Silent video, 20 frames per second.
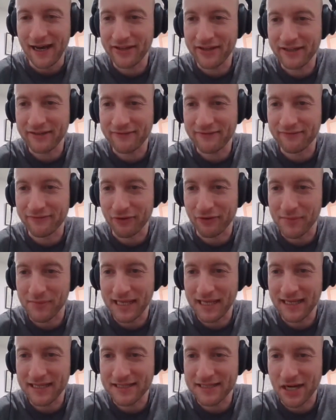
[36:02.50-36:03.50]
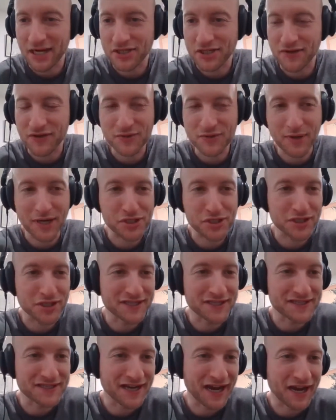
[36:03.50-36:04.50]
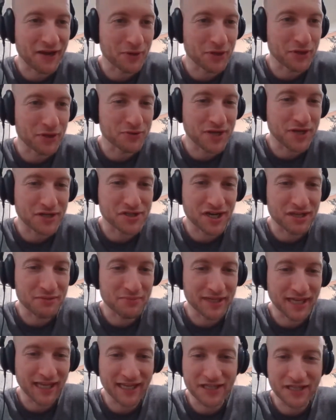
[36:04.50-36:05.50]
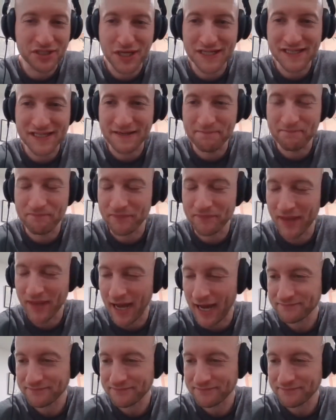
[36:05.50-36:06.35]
I think for me to touch on this question, it's kind of what you touched on in the beginning, Jason.